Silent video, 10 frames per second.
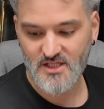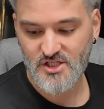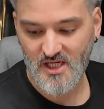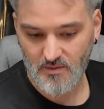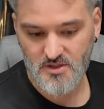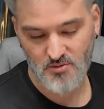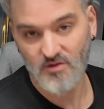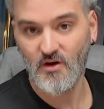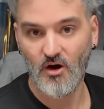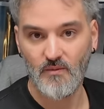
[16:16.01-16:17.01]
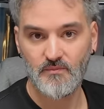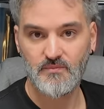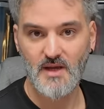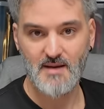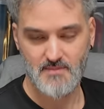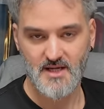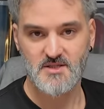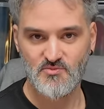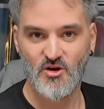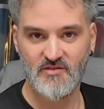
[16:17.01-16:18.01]
it cheap to move it on and make
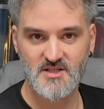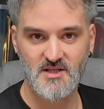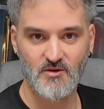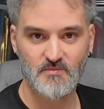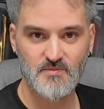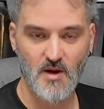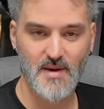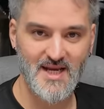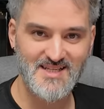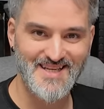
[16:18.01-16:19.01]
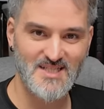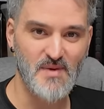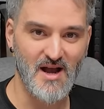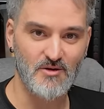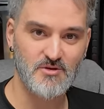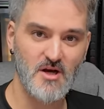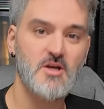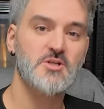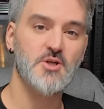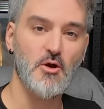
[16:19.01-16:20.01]
some profit still. I paid £6.
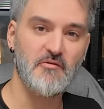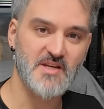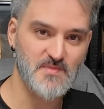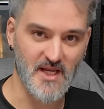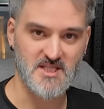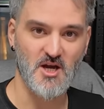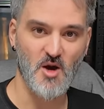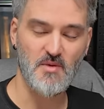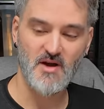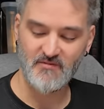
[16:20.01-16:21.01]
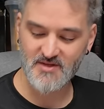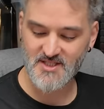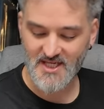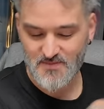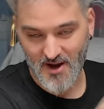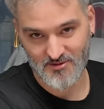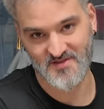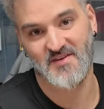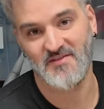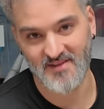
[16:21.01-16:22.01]
Sophie's picked it up for
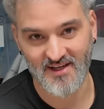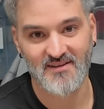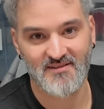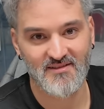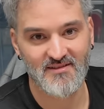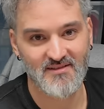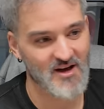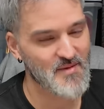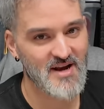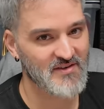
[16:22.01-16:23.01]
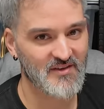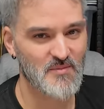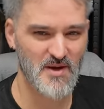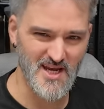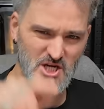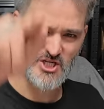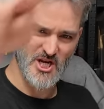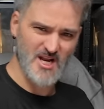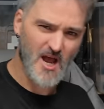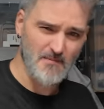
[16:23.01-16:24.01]
£6.50. I made 50p.
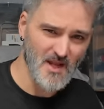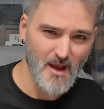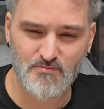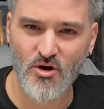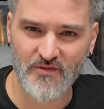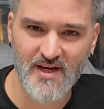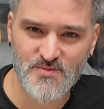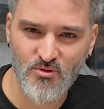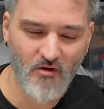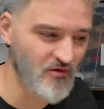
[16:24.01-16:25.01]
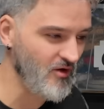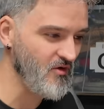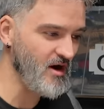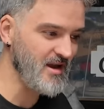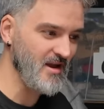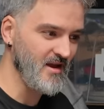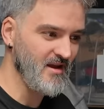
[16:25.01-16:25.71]
Shut up. Profit is profit, all right?